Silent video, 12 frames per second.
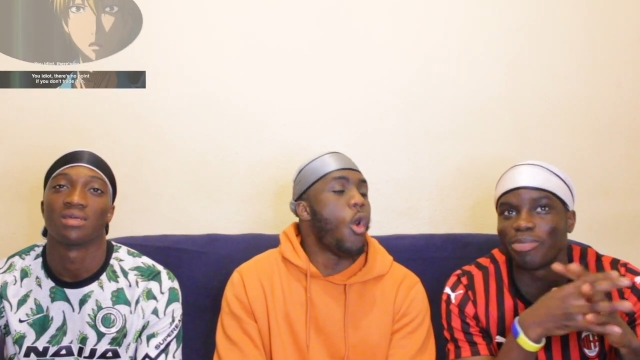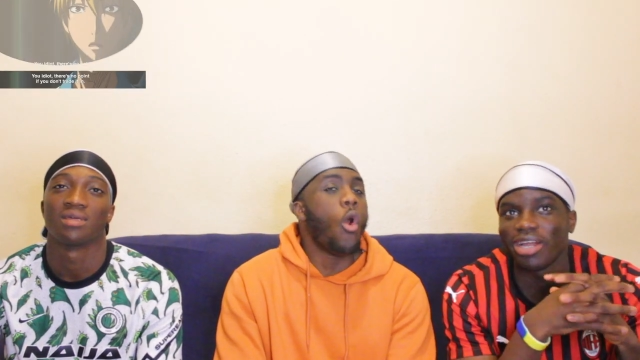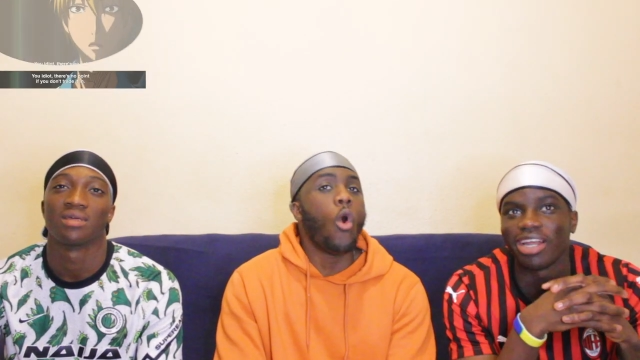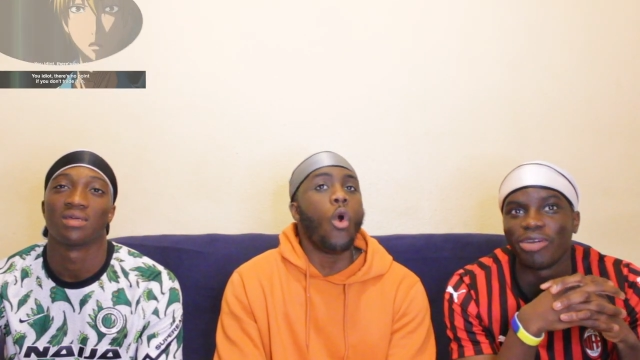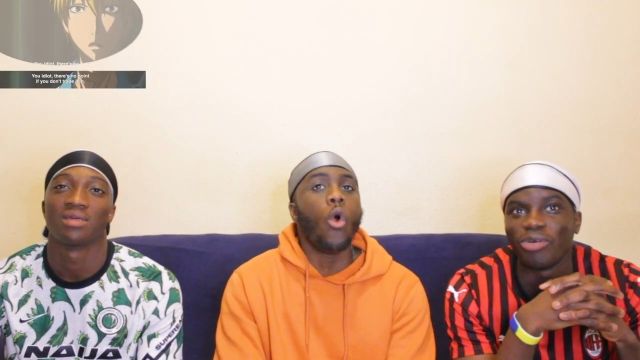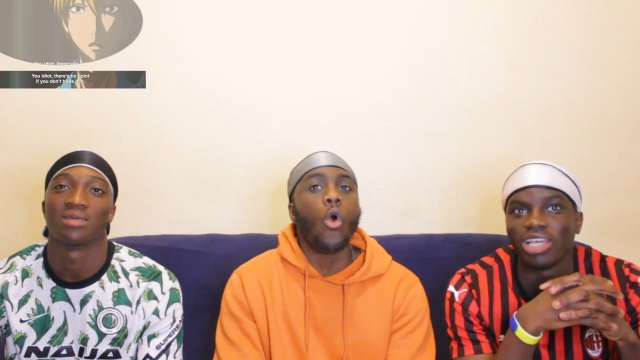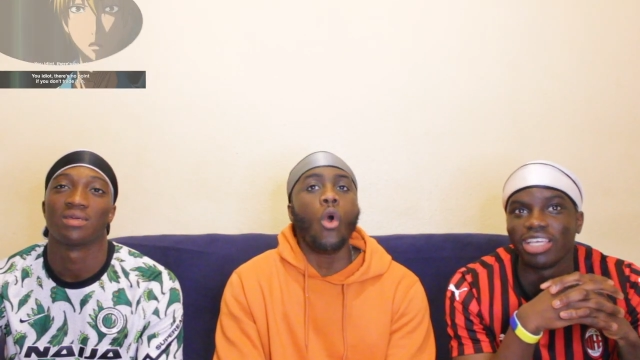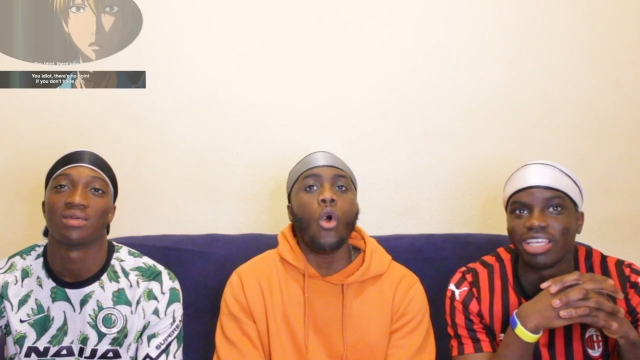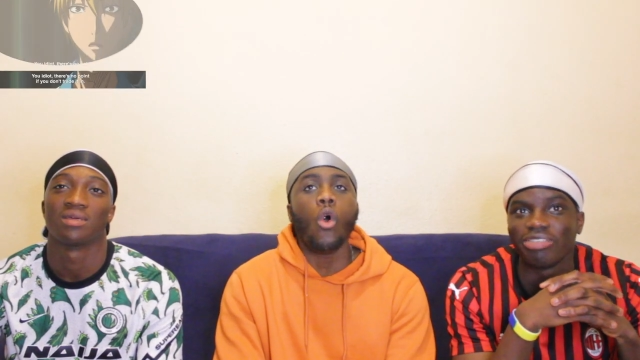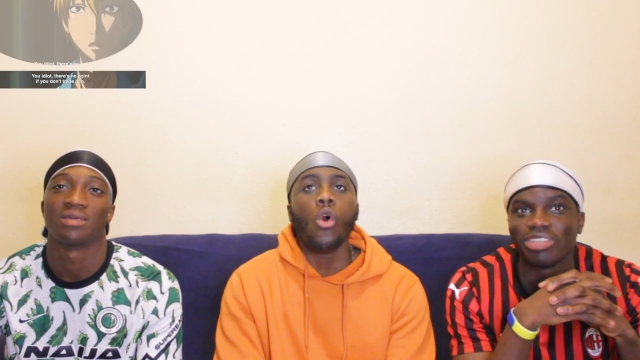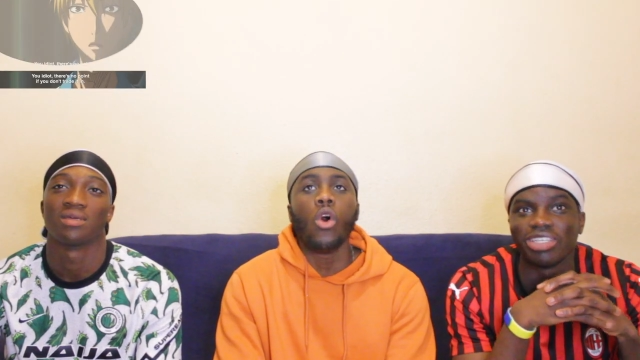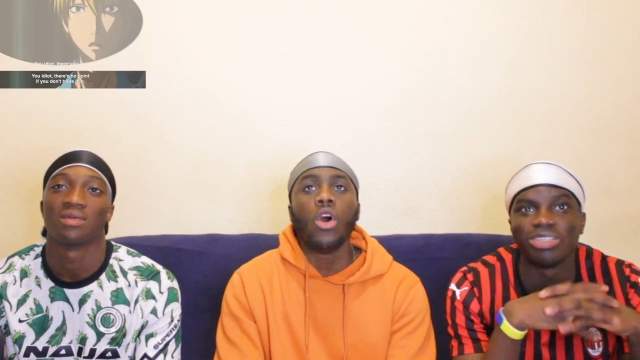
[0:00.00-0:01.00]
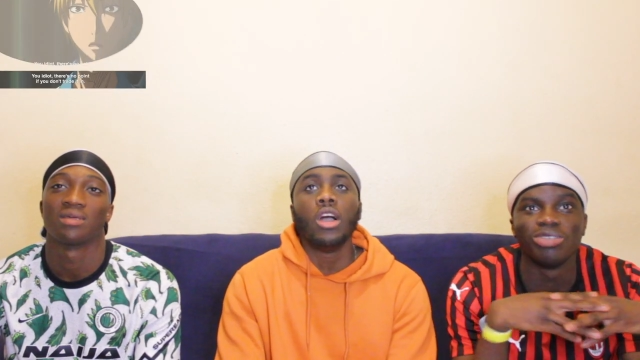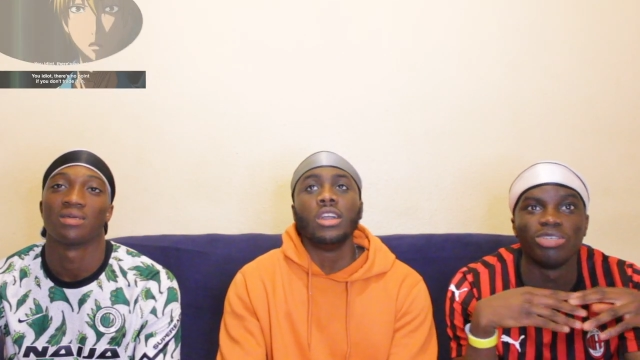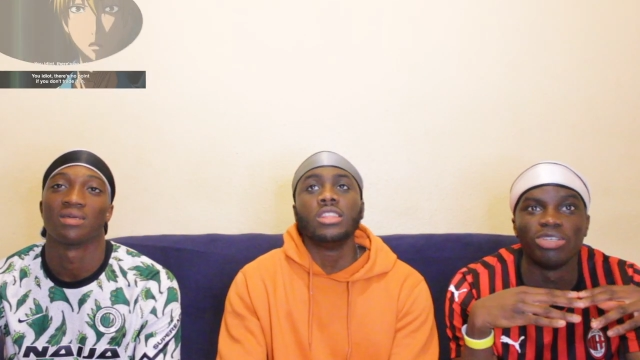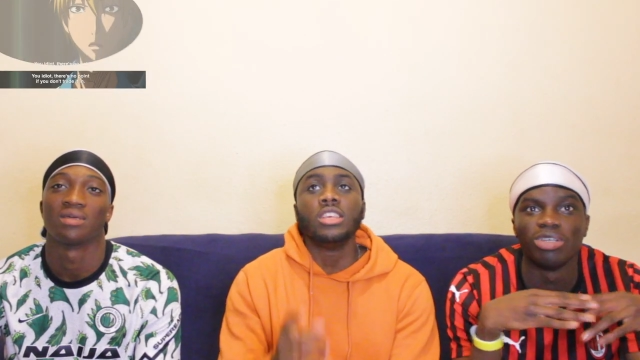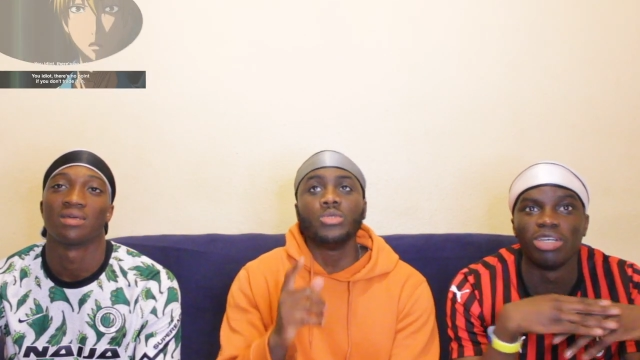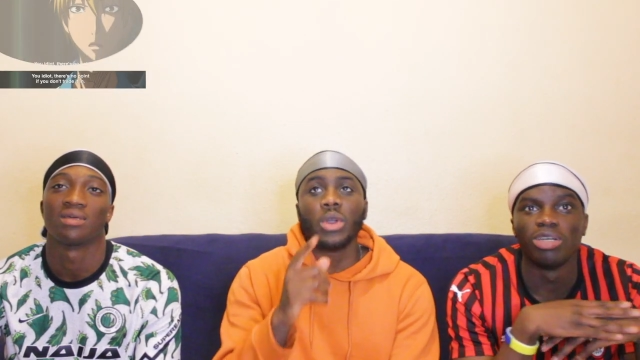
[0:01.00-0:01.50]
Speaker 1: is the part where he gives it to
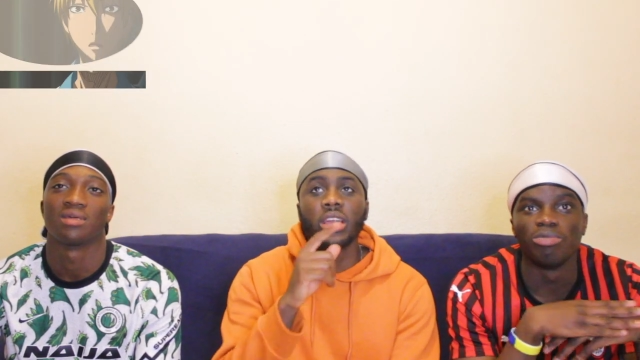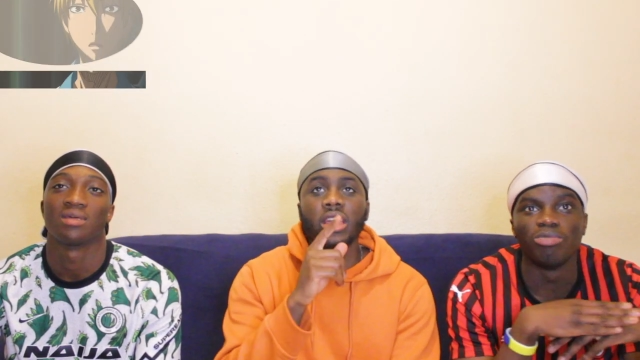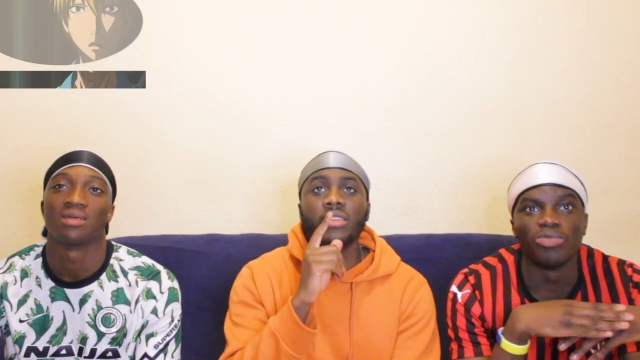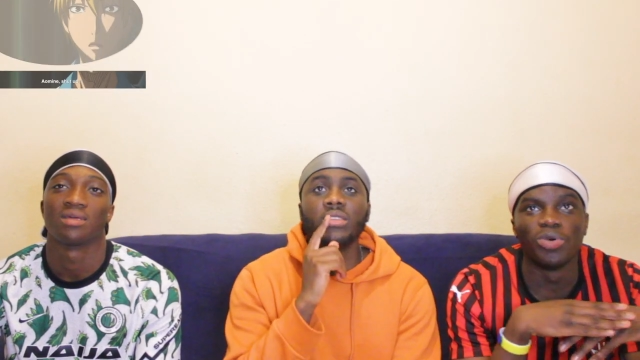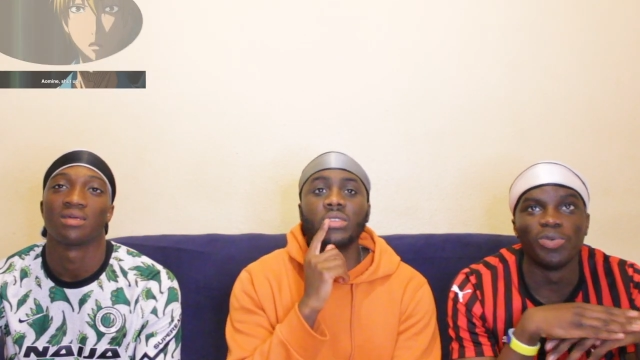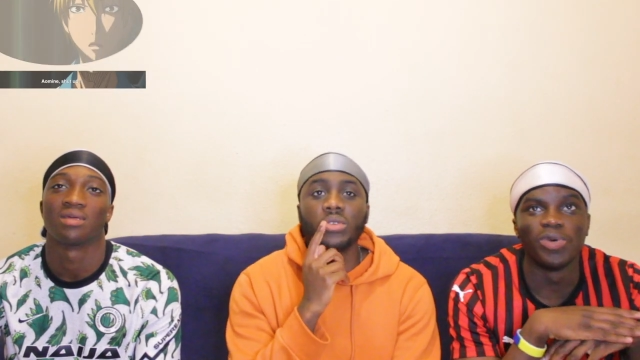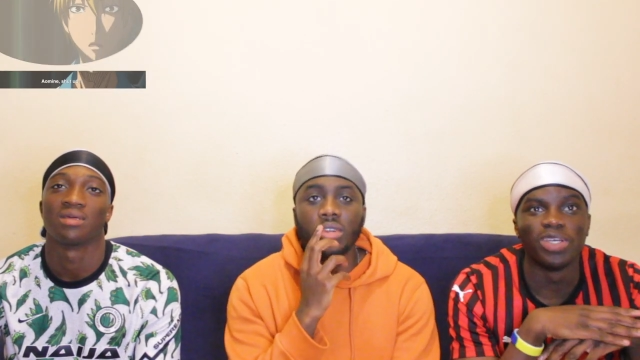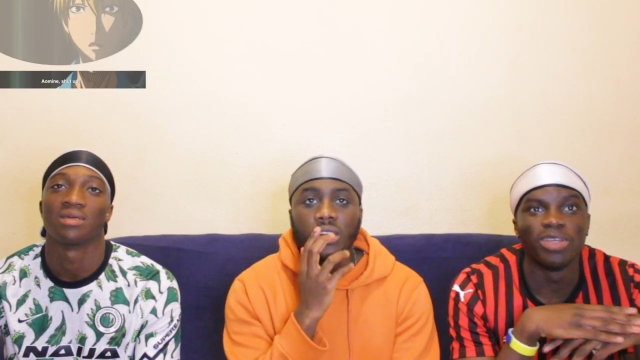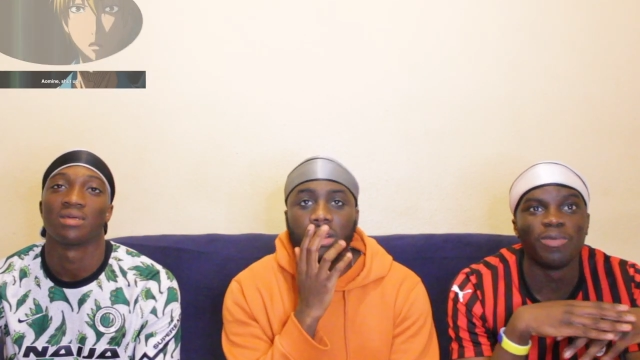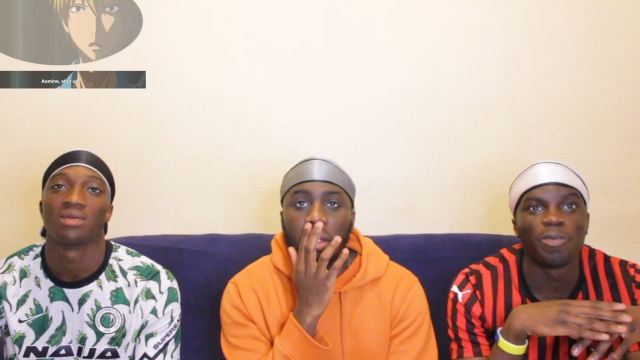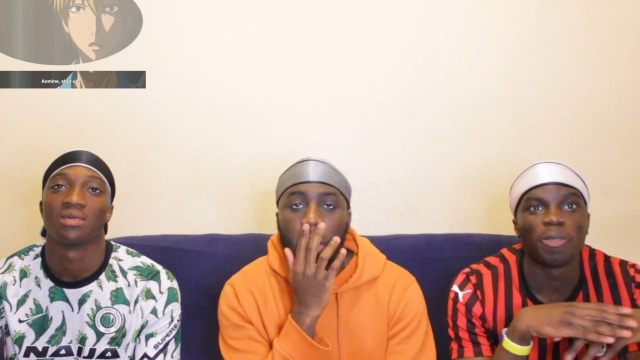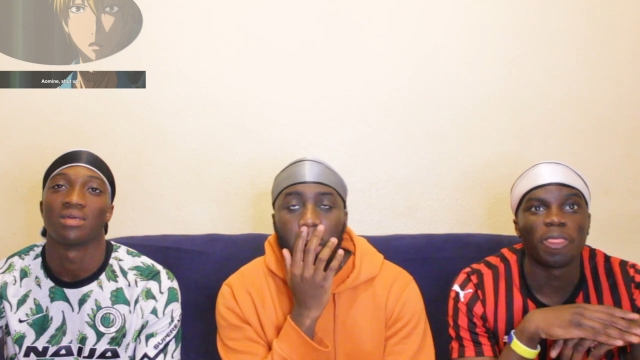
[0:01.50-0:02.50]
you. This is where he gave it to her.